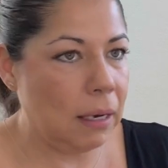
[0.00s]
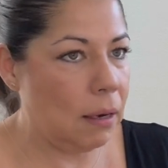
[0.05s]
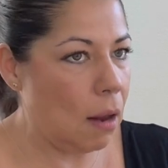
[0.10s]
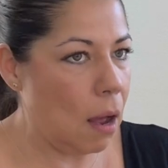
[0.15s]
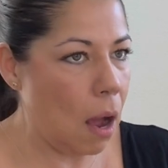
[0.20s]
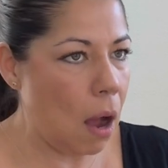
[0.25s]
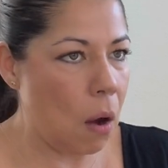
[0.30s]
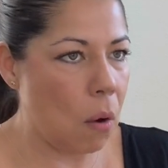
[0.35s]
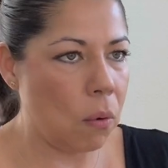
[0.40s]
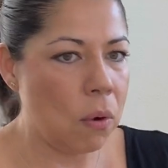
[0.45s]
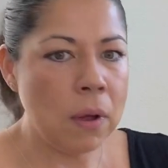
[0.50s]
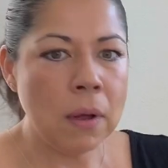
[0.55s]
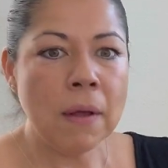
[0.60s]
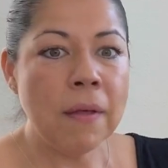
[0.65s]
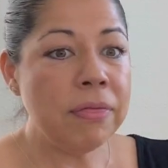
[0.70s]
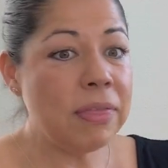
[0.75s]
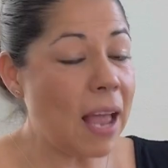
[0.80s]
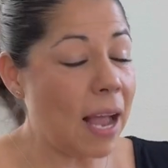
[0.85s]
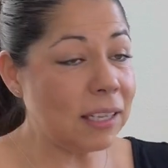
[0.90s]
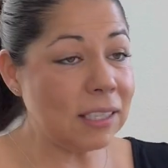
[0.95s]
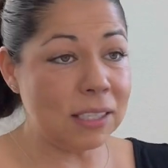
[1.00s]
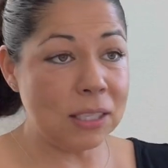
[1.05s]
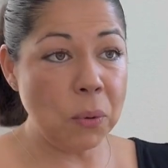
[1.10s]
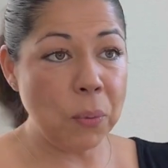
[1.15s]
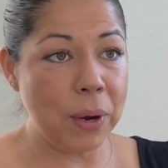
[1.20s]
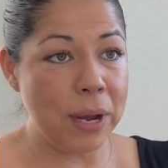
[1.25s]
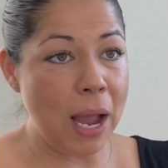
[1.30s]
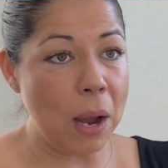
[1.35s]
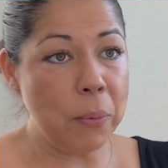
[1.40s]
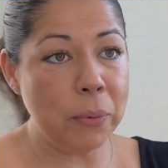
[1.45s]
No, that's the
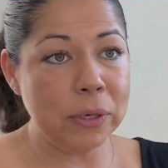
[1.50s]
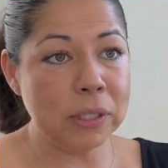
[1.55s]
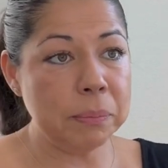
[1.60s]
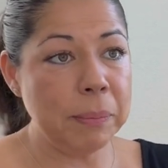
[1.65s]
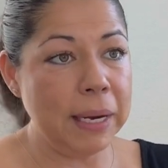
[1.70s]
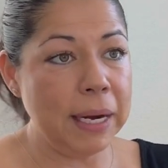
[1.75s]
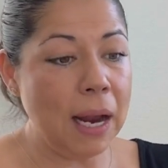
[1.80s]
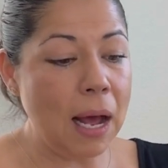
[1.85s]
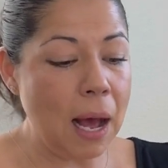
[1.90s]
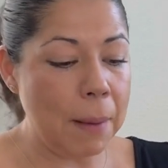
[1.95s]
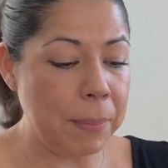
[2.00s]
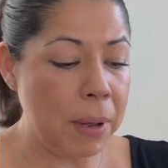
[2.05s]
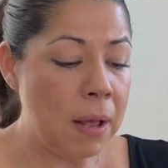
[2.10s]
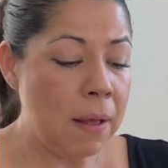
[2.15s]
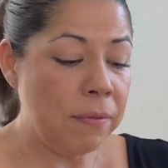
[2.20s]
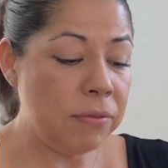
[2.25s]
way I was made up.